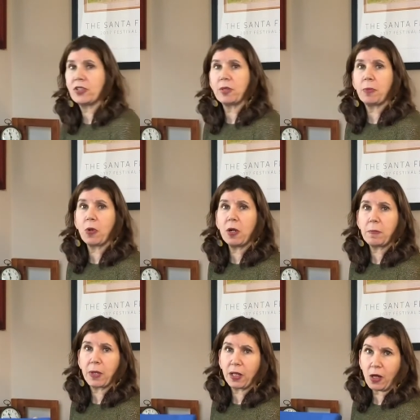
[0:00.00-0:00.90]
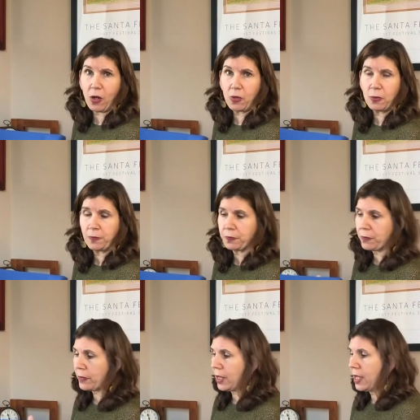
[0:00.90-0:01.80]
support pillow
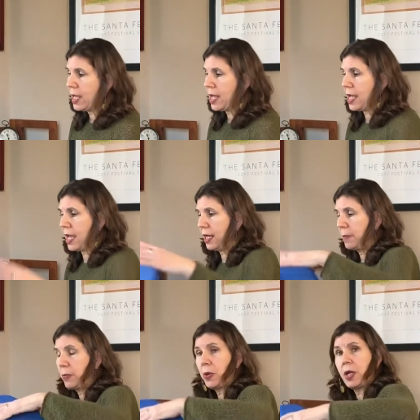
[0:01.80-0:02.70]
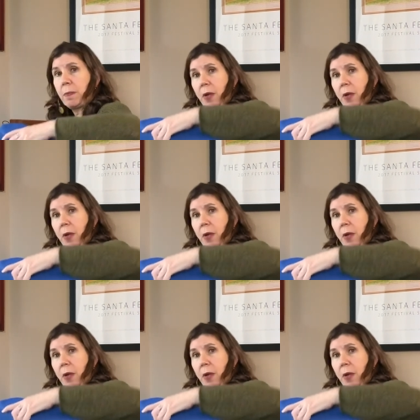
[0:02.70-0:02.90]
and I put it